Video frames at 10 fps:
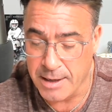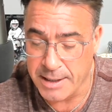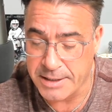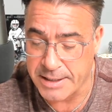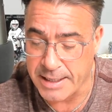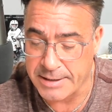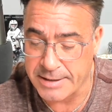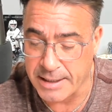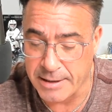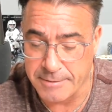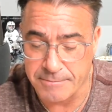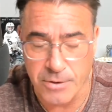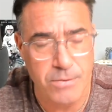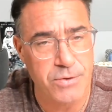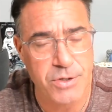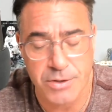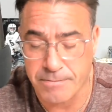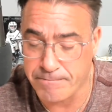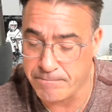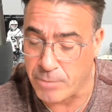He said,
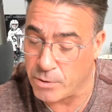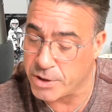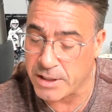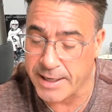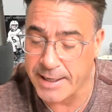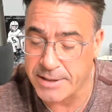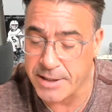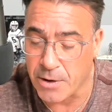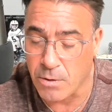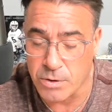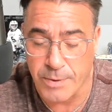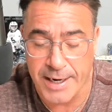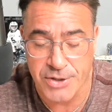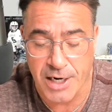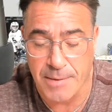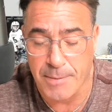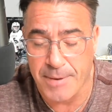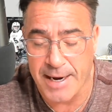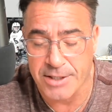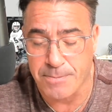those Those clinging to the old ways are going to be
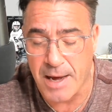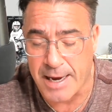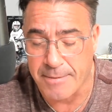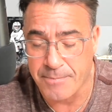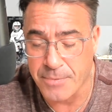passed by.